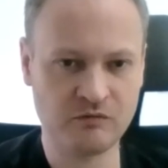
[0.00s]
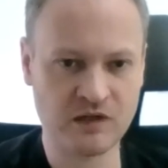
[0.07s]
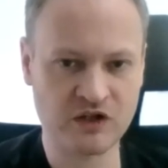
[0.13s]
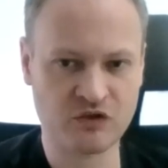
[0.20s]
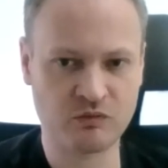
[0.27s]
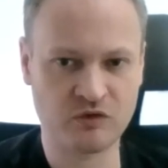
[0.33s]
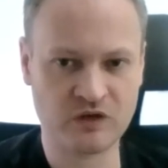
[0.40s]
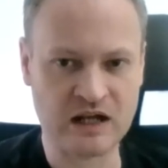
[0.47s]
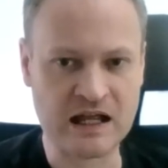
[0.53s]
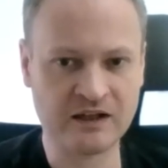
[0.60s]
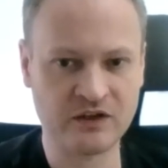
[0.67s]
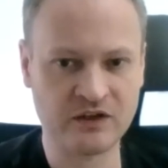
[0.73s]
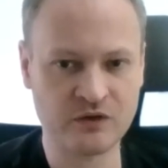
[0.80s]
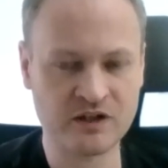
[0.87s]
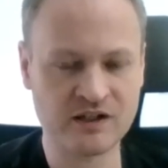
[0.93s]
much more
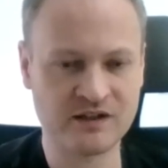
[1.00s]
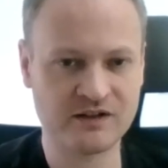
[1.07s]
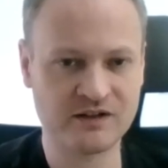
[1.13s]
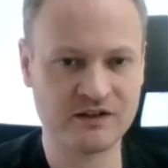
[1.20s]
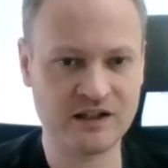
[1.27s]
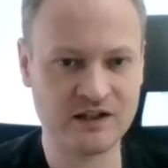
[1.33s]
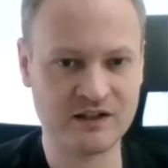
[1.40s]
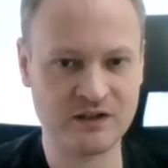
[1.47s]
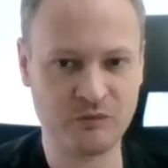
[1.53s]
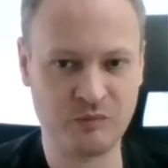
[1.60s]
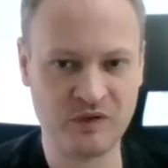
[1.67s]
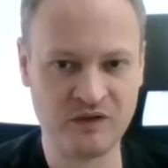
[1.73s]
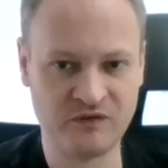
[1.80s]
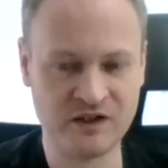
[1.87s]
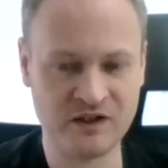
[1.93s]
accurate than the
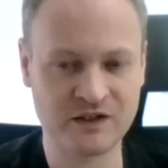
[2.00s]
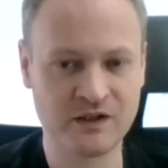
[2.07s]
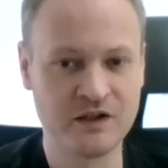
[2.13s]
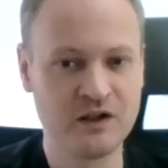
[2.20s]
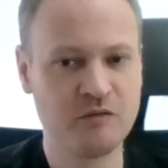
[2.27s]
pivot.